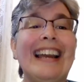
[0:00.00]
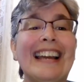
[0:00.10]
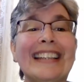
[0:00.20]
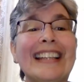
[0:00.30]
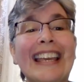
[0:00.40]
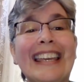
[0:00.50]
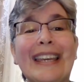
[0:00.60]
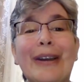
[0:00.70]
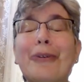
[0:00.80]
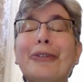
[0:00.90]
Ann
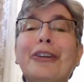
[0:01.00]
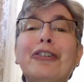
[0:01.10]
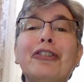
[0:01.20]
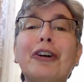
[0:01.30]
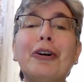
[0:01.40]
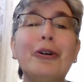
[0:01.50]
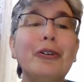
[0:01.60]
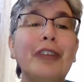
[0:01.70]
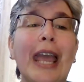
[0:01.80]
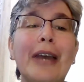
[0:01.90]
Leckie only
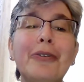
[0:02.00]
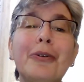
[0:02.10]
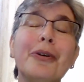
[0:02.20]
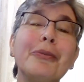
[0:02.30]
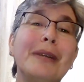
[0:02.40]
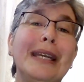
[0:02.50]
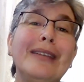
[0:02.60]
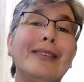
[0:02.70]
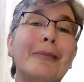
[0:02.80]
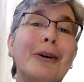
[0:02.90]
shows and or
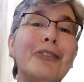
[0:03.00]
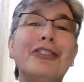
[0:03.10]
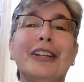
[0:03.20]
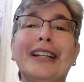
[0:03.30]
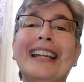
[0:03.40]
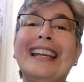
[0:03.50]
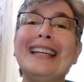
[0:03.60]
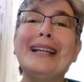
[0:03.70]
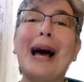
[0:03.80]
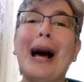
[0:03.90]
reads emotion
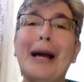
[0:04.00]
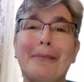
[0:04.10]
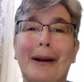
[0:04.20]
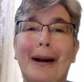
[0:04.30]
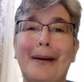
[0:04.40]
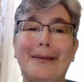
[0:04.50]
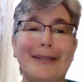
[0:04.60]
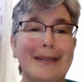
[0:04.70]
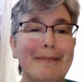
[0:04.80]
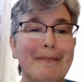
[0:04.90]
in eyebrows.